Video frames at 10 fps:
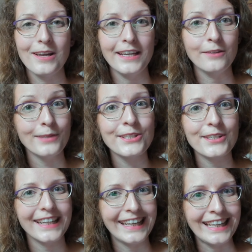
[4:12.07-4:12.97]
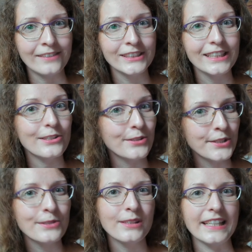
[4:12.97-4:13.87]
In which Ir do
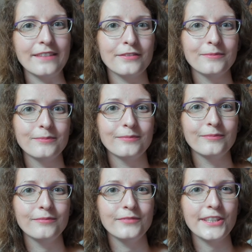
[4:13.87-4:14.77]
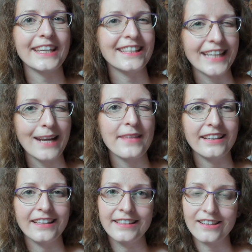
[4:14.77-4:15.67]
you live? You can type
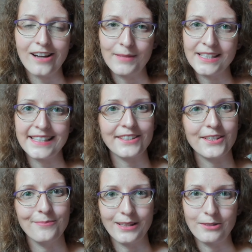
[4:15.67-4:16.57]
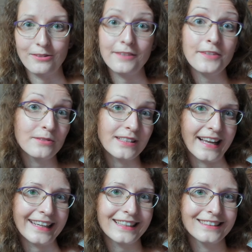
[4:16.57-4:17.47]
that in the comment section below if you would
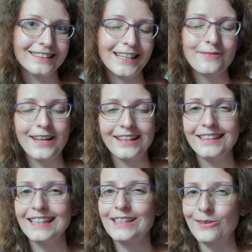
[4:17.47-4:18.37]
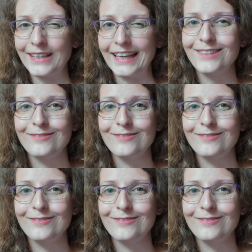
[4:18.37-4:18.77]
like. If not, it's okay.